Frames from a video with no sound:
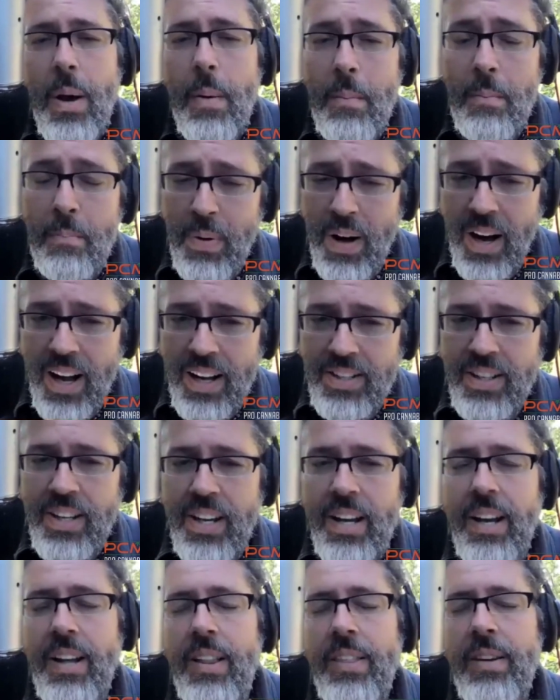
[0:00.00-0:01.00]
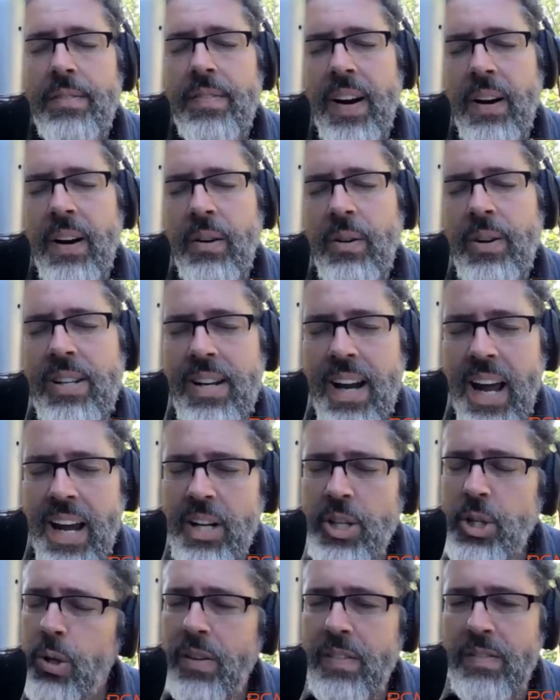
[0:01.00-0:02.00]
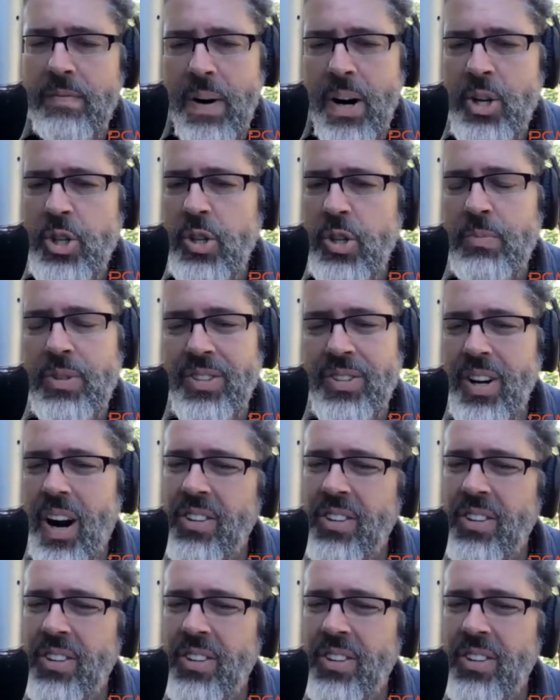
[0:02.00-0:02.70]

But the very nature of mushrooms is,